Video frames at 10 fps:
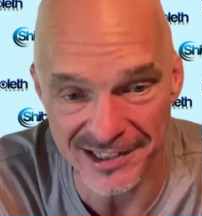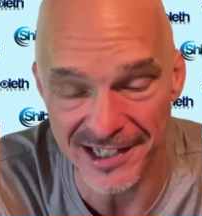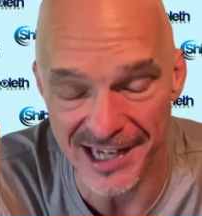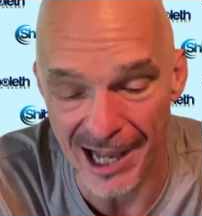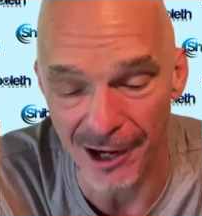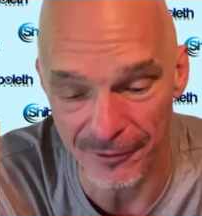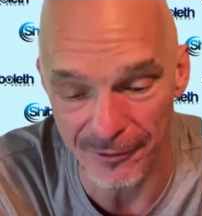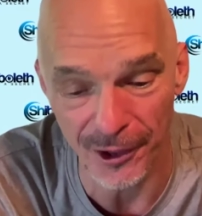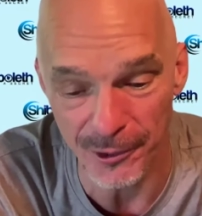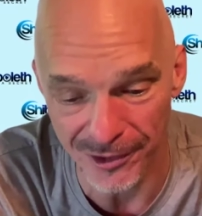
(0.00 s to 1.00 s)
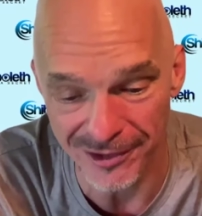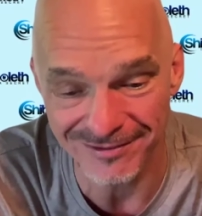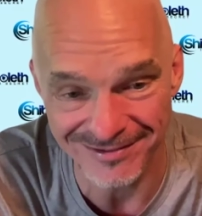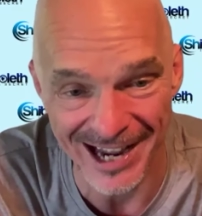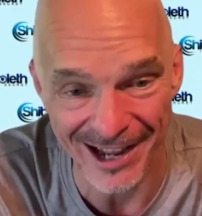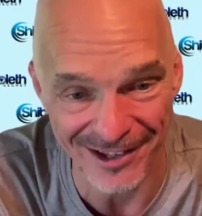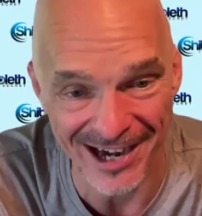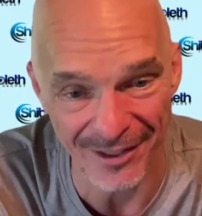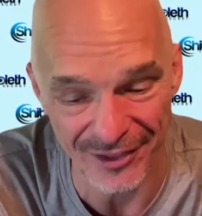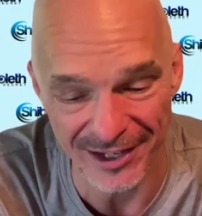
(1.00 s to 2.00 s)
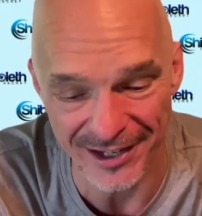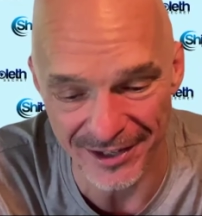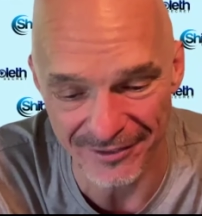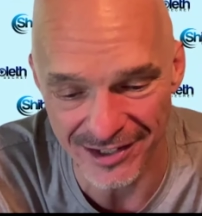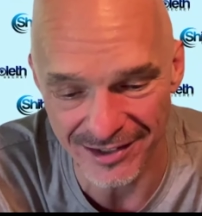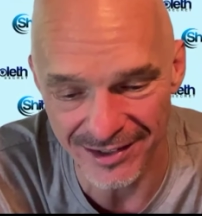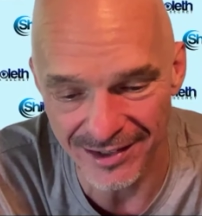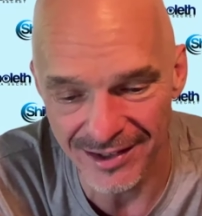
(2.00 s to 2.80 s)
a calorie free one now that I think of it.